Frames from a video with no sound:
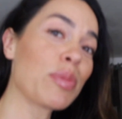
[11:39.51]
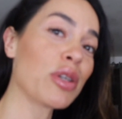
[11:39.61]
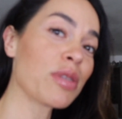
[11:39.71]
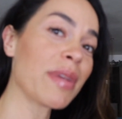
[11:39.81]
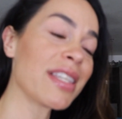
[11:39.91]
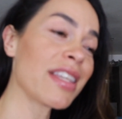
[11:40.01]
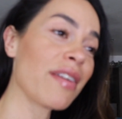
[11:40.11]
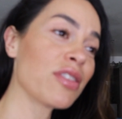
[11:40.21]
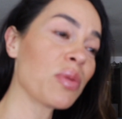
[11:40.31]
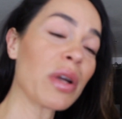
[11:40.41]
push
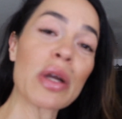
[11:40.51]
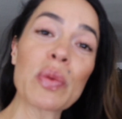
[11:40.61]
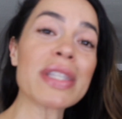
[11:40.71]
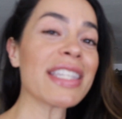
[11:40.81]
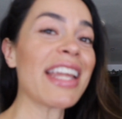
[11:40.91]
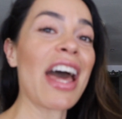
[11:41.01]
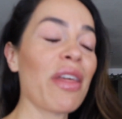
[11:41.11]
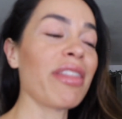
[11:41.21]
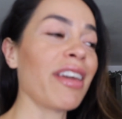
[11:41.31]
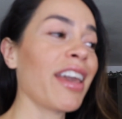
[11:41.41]
myself to where it wasn't
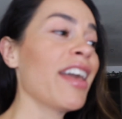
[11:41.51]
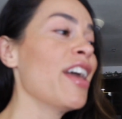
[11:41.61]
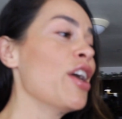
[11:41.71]
healthy,